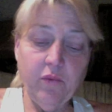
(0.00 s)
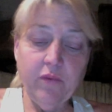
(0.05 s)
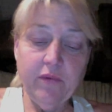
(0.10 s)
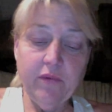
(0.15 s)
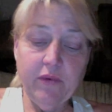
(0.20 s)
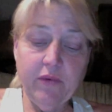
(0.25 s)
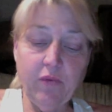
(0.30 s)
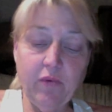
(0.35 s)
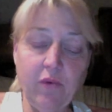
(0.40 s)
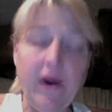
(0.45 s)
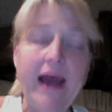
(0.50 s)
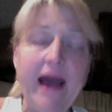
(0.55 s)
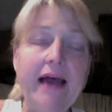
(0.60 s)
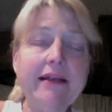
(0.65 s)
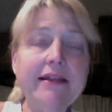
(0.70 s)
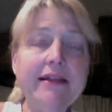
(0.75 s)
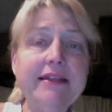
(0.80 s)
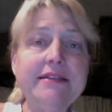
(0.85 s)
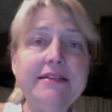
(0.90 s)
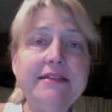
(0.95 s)

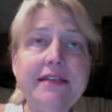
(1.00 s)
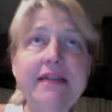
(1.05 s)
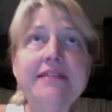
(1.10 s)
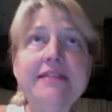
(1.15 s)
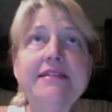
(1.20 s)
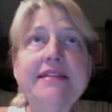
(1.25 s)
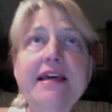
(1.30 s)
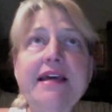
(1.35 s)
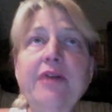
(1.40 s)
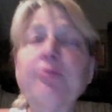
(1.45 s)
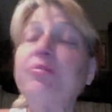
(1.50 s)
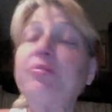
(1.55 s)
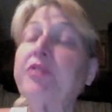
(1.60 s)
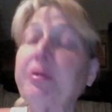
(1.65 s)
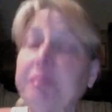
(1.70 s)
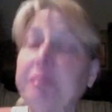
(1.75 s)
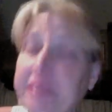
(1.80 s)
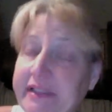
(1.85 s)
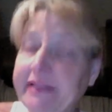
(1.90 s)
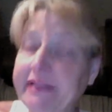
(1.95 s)
While it does sound
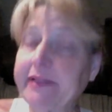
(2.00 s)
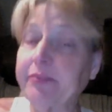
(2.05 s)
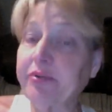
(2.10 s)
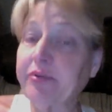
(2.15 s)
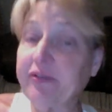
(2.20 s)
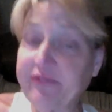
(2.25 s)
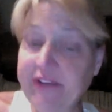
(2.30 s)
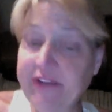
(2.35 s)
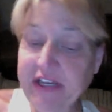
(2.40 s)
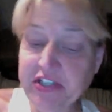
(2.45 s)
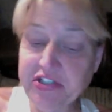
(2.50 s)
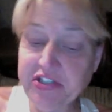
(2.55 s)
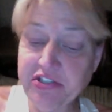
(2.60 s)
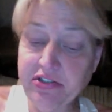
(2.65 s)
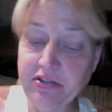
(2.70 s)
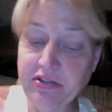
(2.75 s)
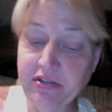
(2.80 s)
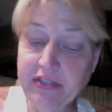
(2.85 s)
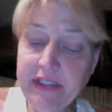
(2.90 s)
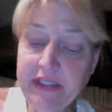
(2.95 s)
completely
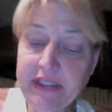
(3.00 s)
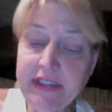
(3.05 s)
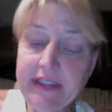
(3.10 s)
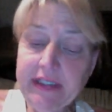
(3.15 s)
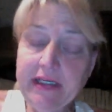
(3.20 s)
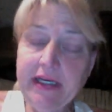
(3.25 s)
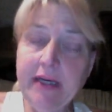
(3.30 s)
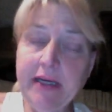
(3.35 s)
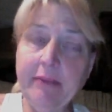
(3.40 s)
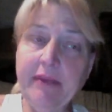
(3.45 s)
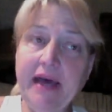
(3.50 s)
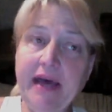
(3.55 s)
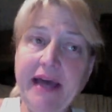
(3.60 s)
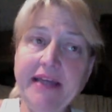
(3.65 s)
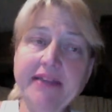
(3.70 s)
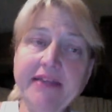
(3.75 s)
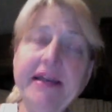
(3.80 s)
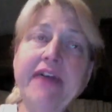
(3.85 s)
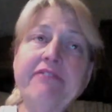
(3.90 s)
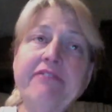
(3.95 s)
professional,
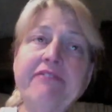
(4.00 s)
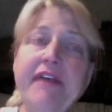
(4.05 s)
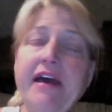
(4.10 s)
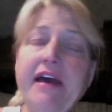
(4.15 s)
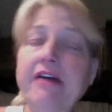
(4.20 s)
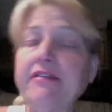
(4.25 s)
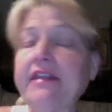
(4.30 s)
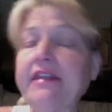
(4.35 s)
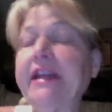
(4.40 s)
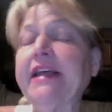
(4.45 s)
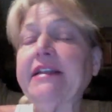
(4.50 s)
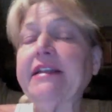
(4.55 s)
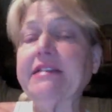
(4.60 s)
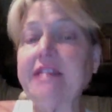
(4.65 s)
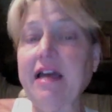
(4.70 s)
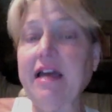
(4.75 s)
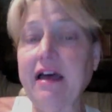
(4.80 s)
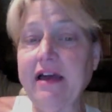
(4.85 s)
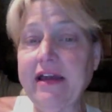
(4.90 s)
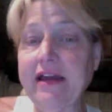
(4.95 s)
I have found that at
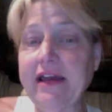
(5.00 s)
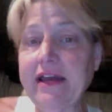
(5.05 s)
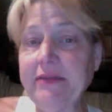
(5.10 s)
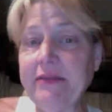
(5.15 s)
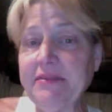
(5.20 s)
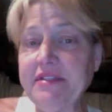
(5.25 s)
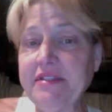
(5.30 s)
times